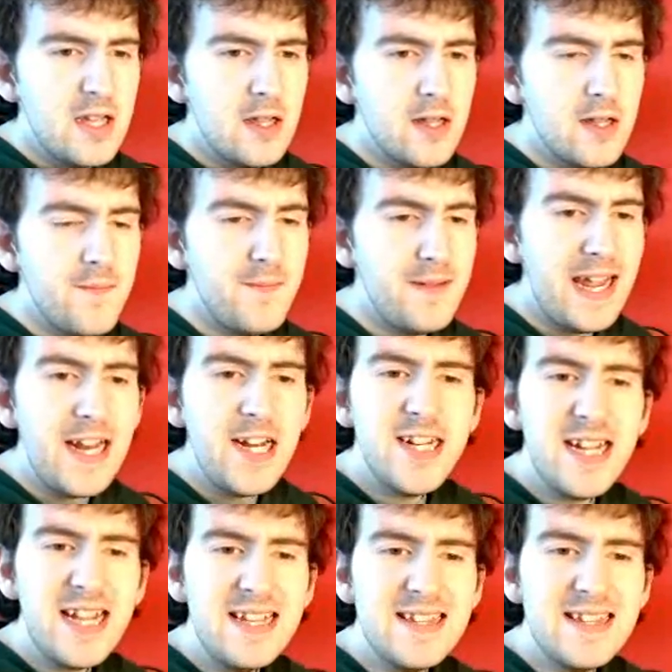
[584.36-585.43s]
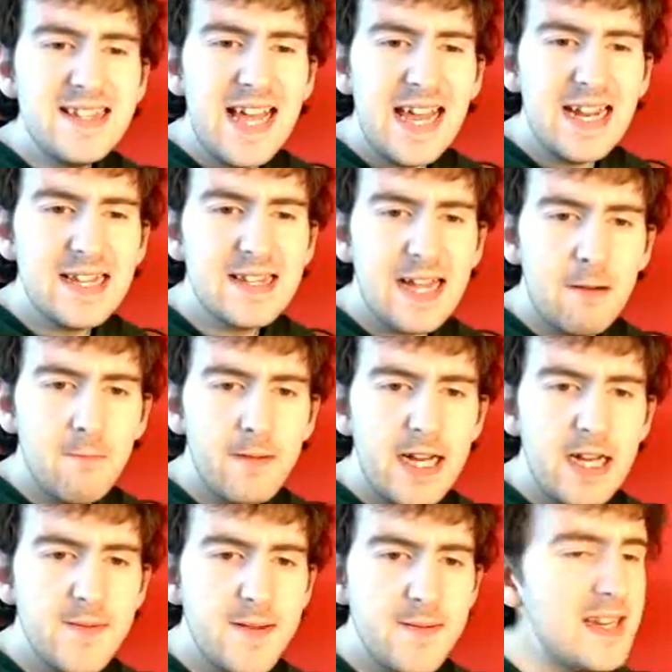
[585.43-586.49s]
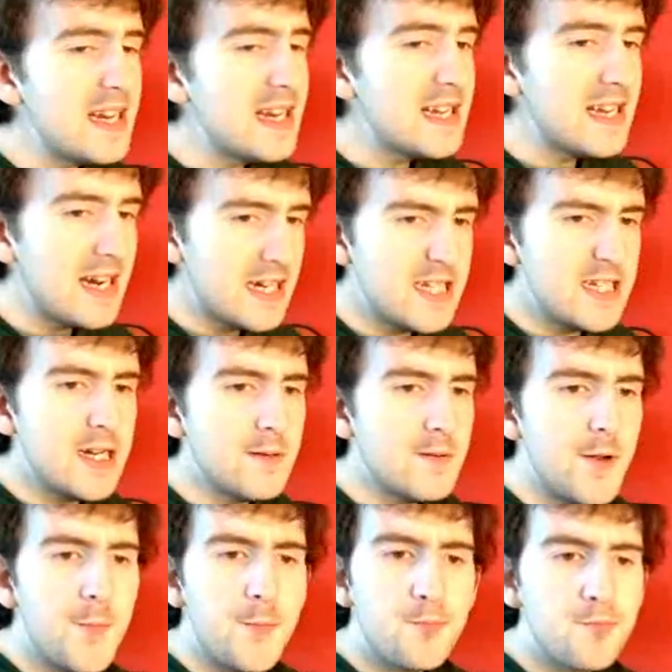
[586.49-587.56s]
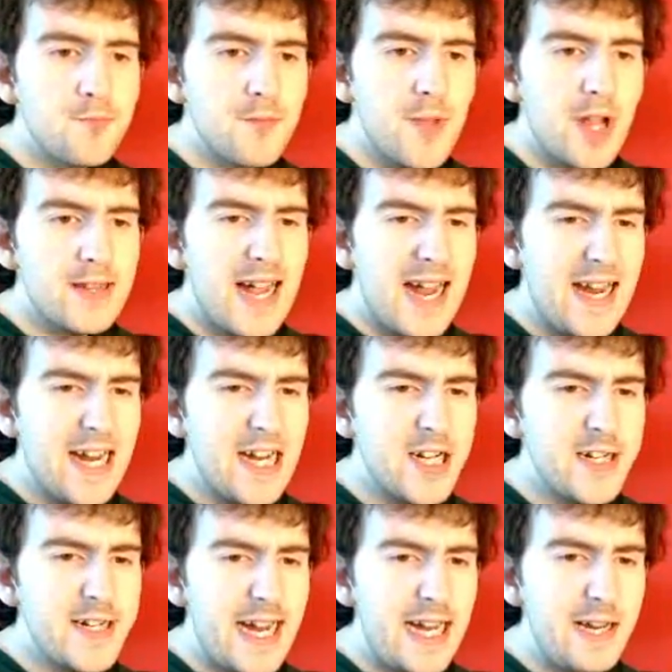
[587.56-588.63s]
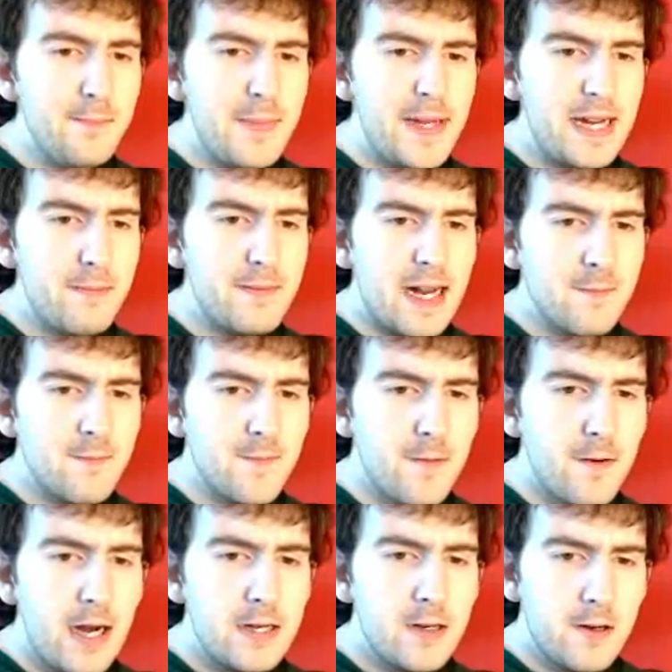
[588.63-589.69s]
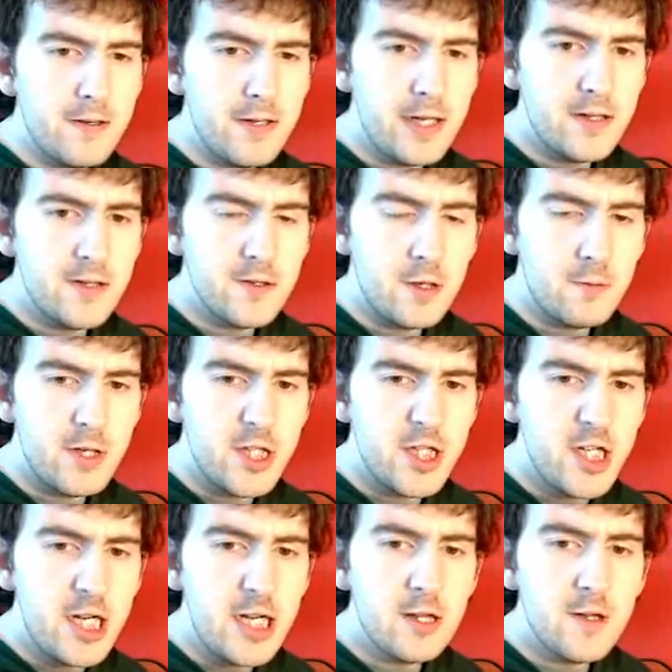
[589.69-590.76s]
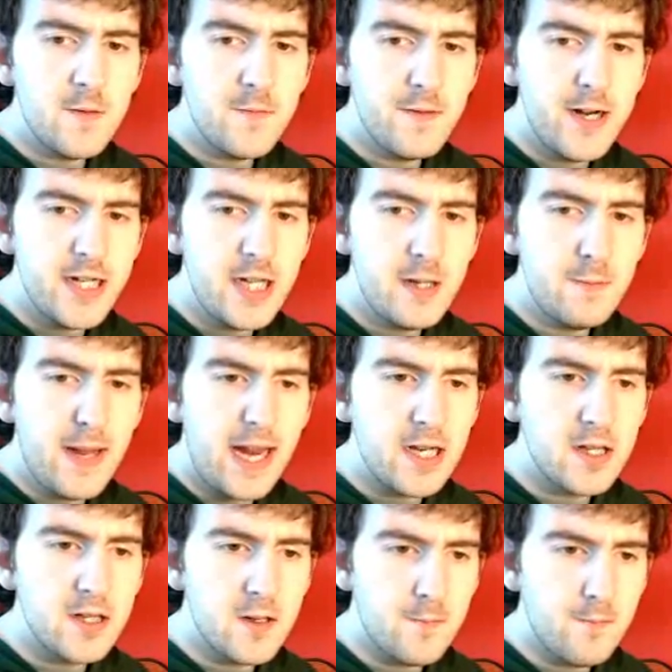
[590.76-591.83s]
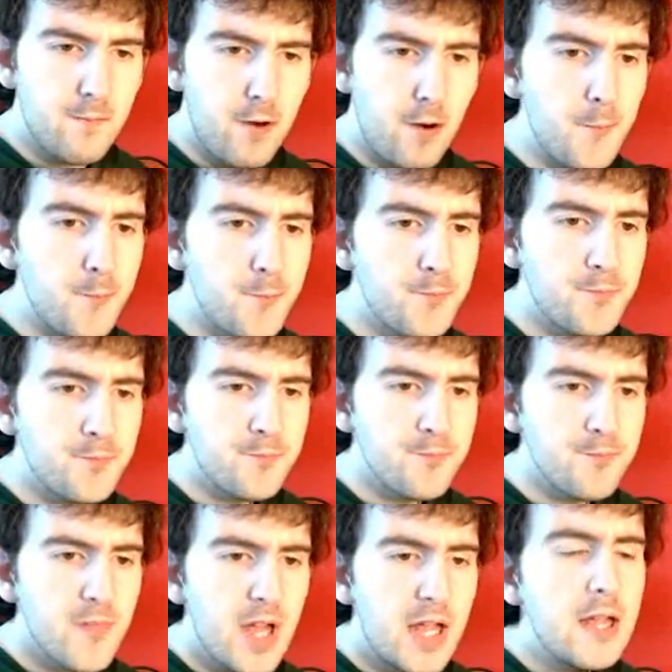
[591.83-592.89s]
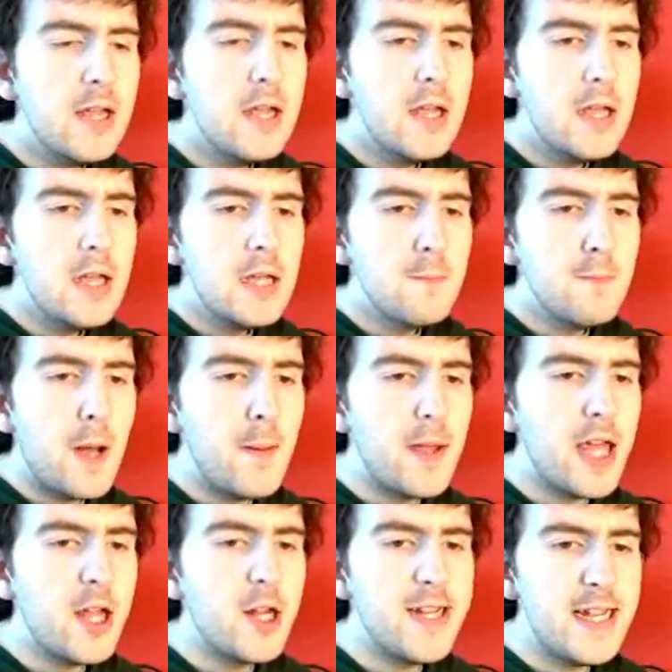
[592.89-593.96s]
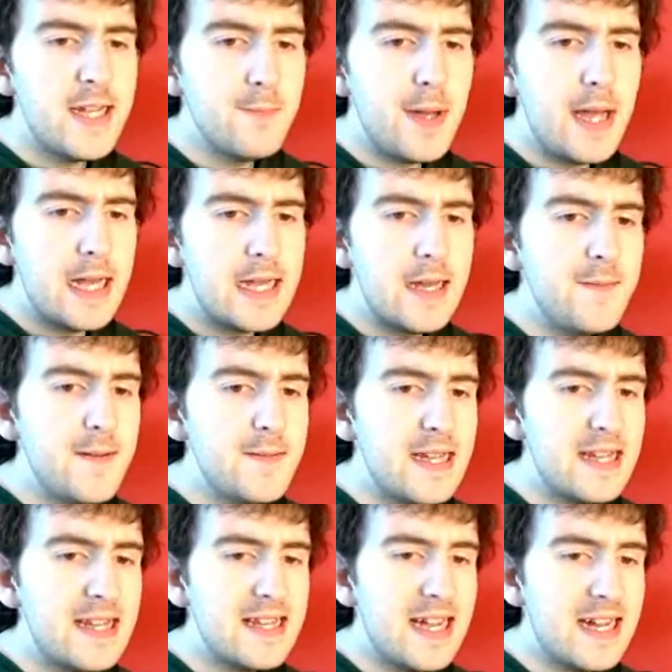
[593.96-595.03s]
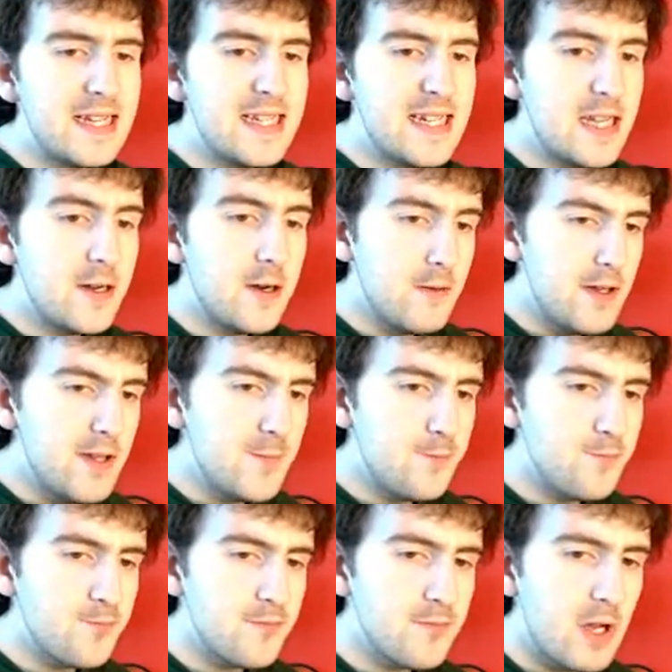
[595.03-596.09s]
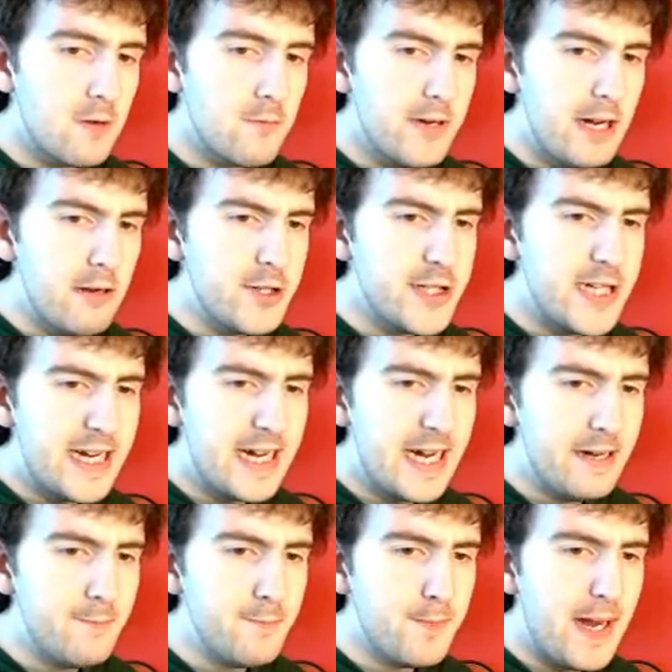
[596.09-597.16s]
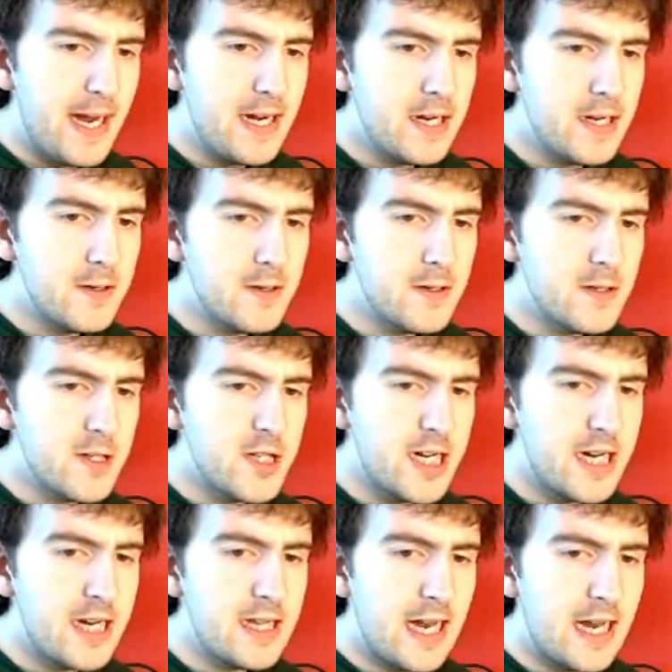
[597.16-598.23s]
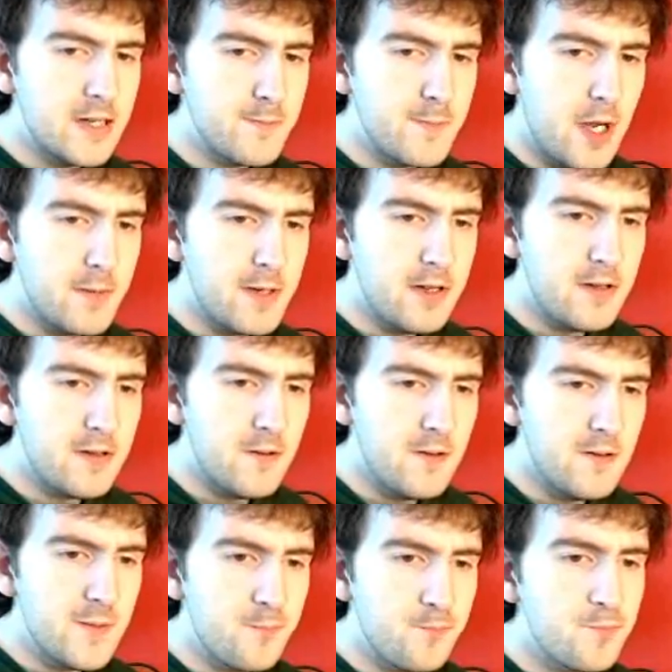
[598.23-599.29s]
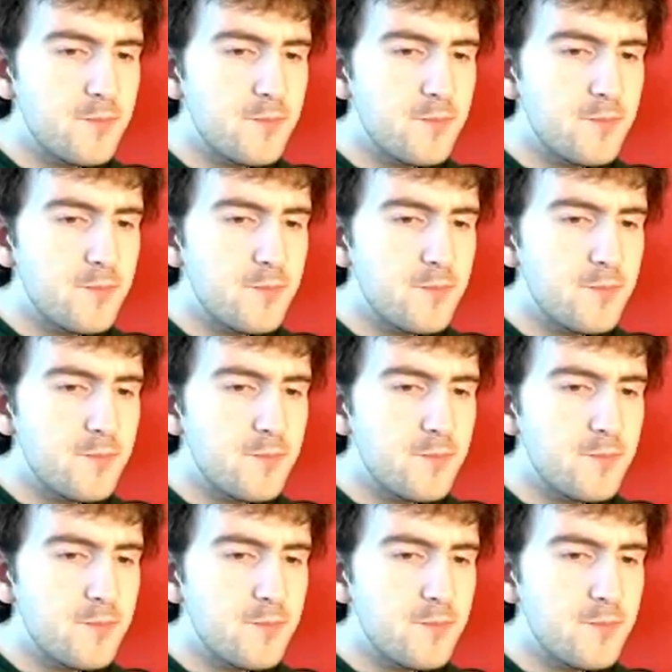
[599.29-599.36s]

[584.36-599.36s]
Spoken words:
Got a Philly cheese steak sandwich, €15.90. That is shaved beef and fried onions topped with cheese on a freshly baked sub roll. Barbecue chicken burger, €15.90. Grilled chicken, bacon, cheese, and barbecue sauce.